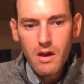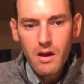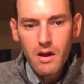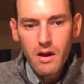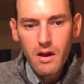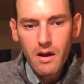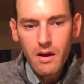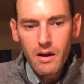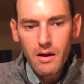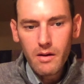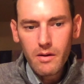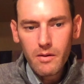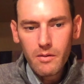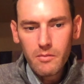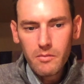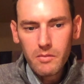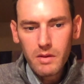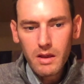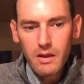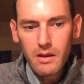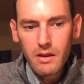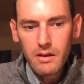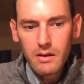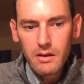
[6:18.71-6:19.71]

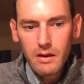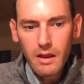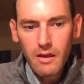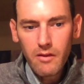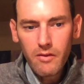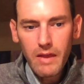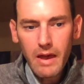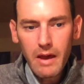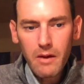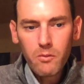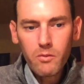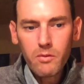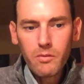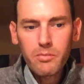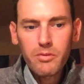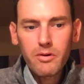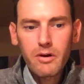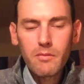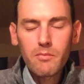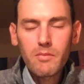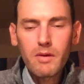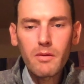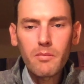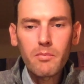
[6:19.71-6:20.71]
And that will
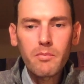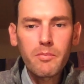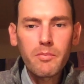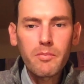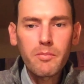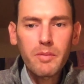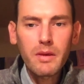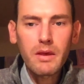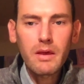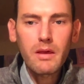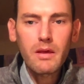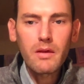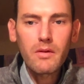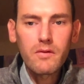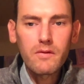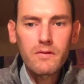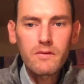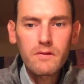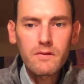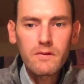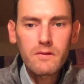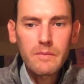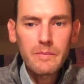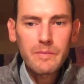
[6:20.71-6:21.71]
bring me
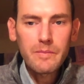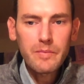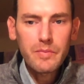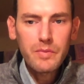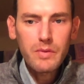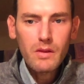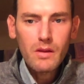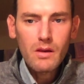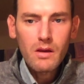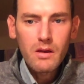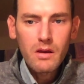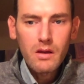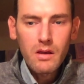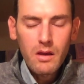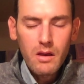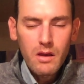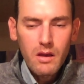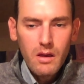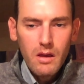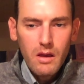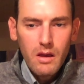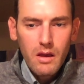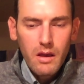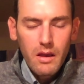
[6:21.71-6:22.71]
peace.
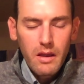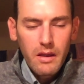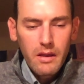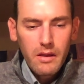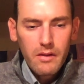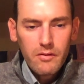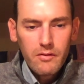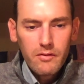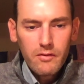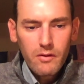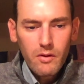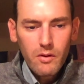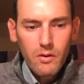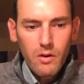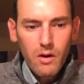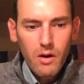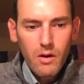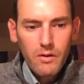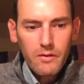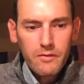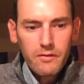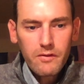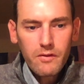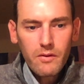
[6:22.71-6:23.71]
And so
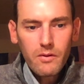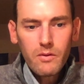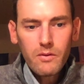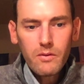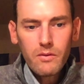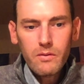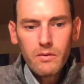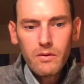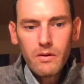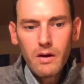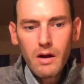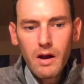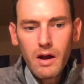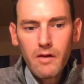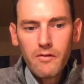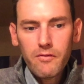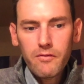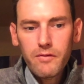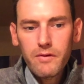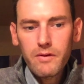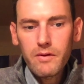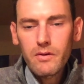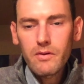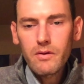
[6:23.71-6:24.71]
also, I
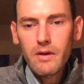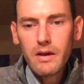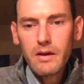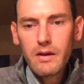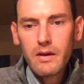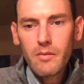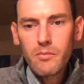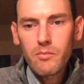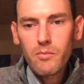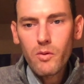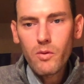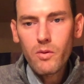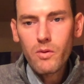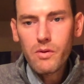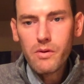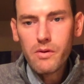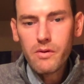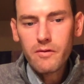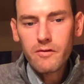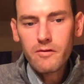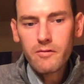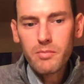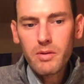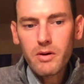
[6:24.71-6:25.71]
feel like I'm more
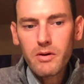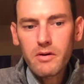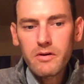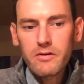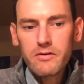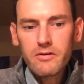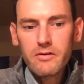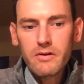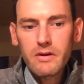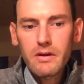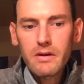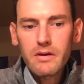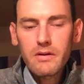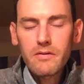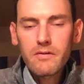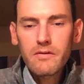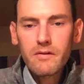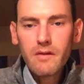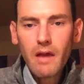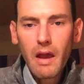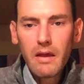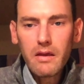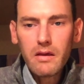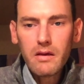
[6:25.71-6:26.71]
spiritually and
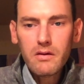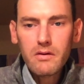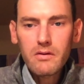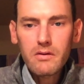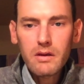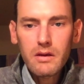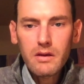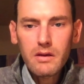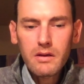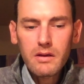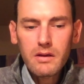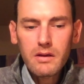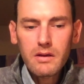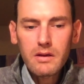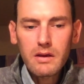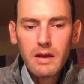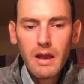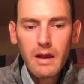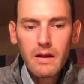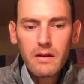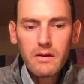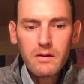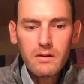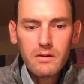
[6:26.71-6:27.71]
psychically
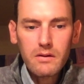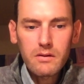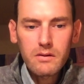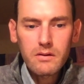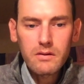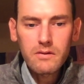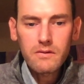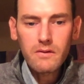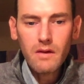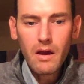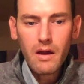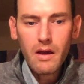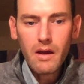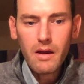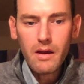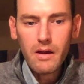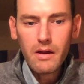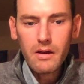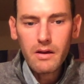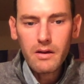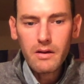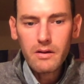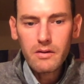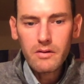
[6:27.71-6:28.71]
connected
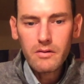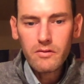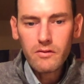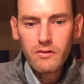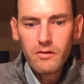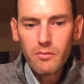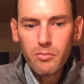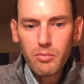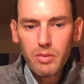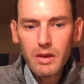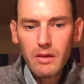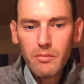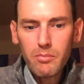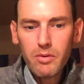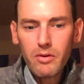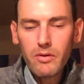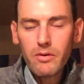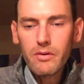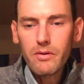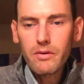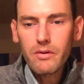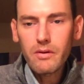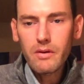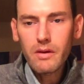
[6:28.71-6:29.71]
to
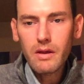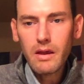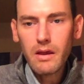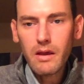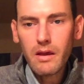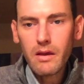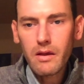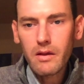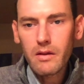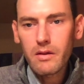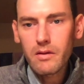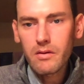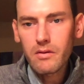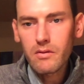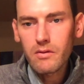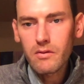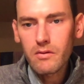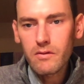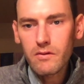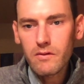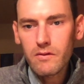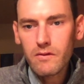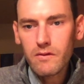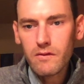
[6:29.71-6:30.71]
people and
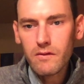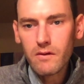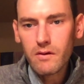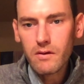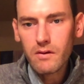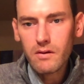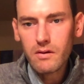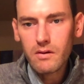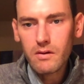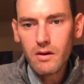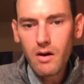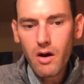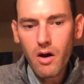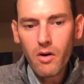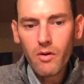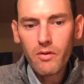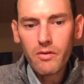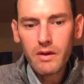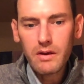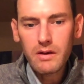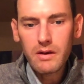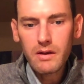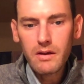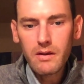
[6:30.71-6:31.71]
to all
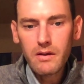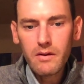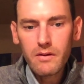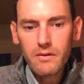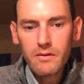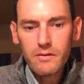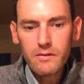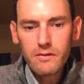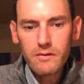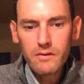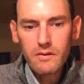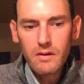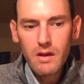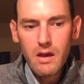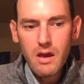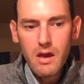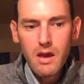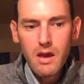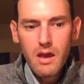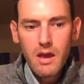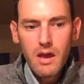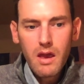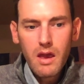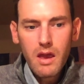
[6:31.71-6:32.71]
that is.
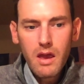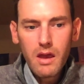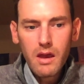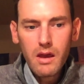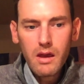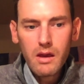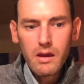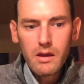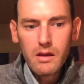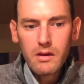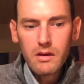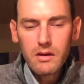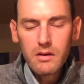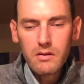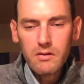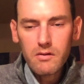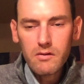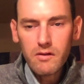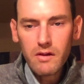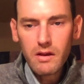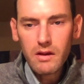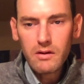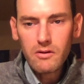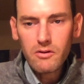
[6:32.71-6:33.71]
And
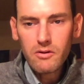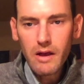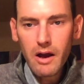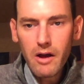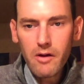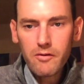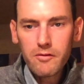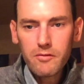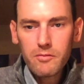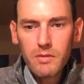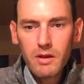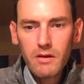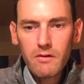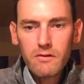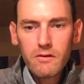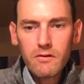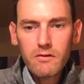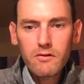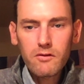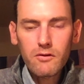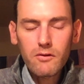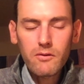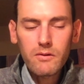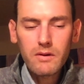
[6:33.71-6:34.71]
it allows me to
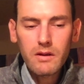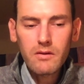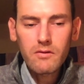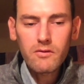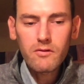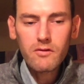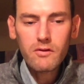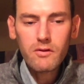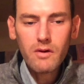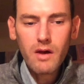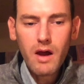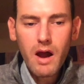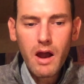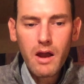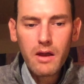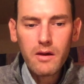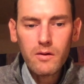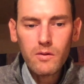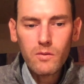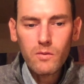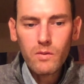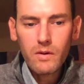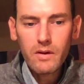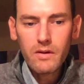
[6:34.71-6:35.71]
tune into a
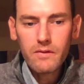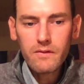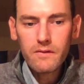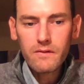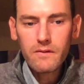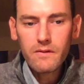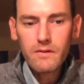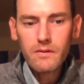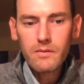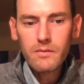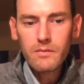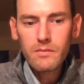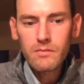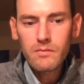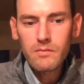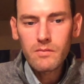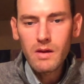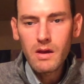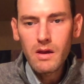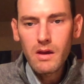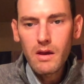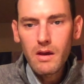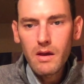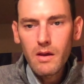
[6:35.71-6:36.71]
higher wisdom,
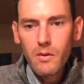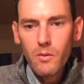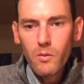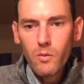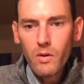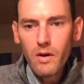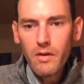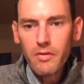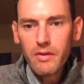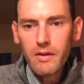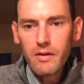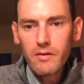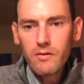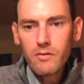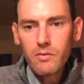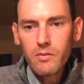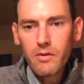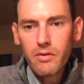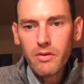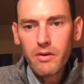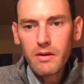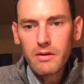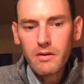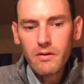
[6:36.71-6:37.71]
one that's
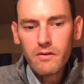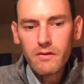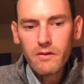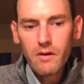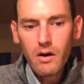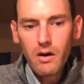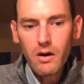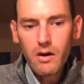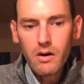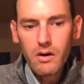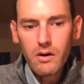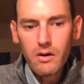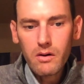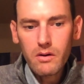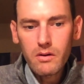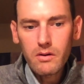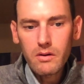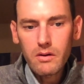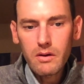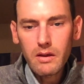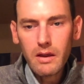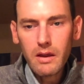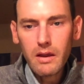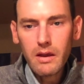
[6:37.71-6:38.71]
within us all.
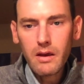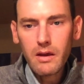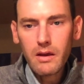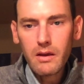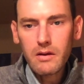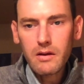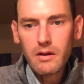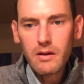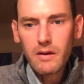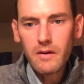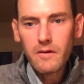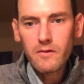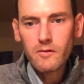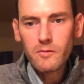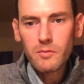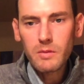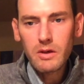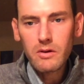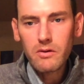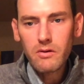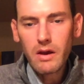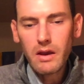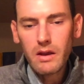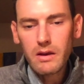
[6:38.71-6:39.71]
And it gives me
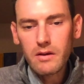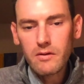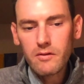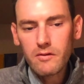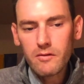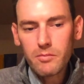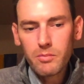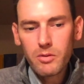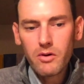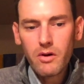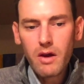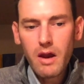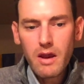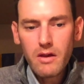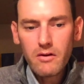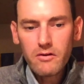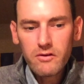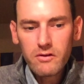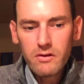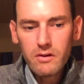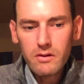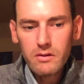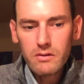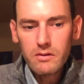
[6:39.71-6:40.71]
great
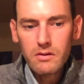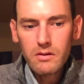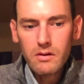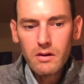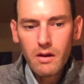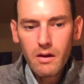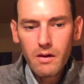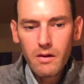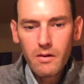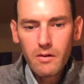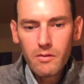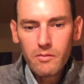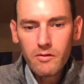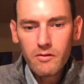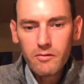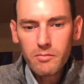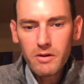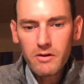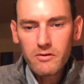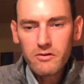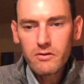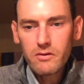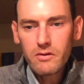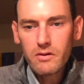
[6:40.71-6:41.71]
inspiration,
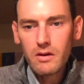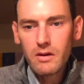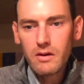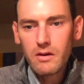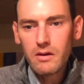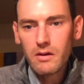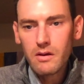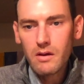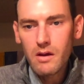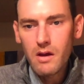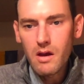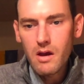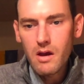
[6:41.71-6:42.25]
especially